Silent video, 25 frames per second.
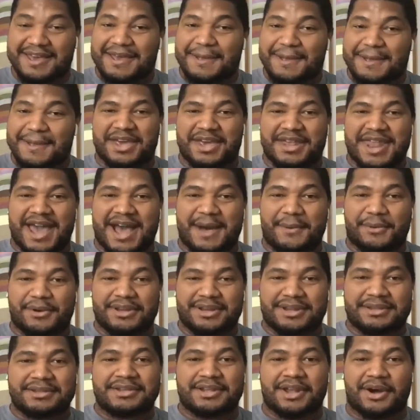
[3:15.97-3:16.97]
And that
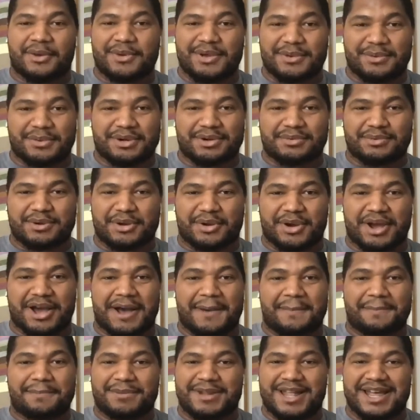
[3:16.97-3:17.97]
one, we were
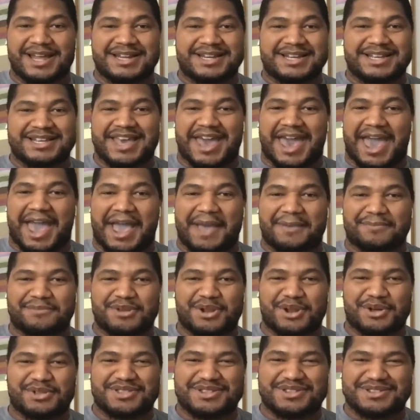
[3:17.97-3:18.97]
up late in the
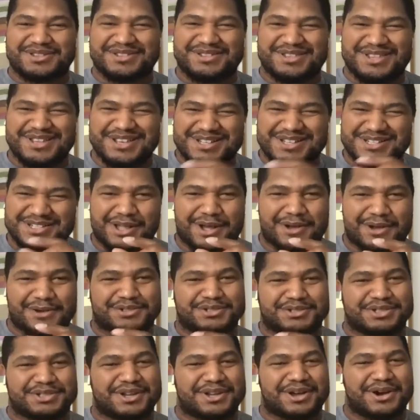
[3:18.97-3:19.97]
game, this
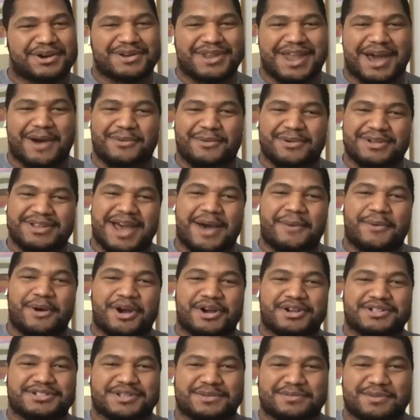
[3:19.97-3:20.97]
close, and that one
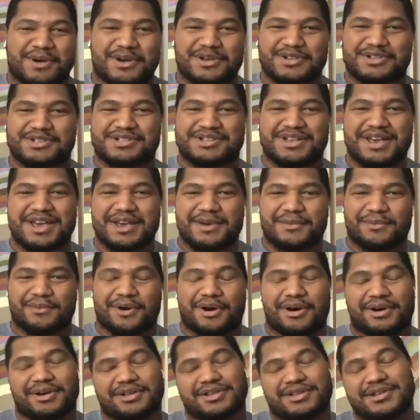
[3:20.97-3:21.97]
hurts the most.
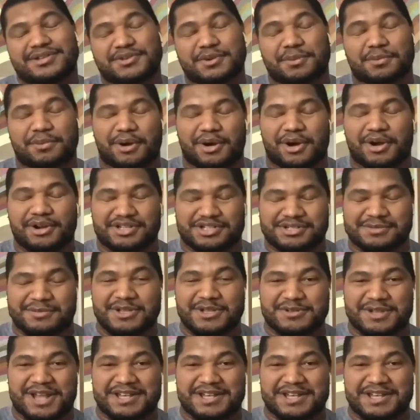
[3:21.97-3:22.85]
Well, the Super Bowl hurts the most.